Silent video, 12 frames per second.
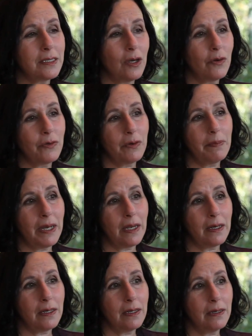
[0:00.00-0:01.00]
over
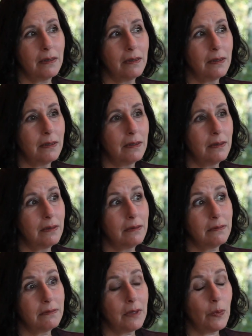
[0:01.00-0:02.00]
about
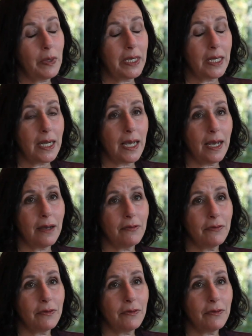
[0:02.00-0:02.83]
a week and a half,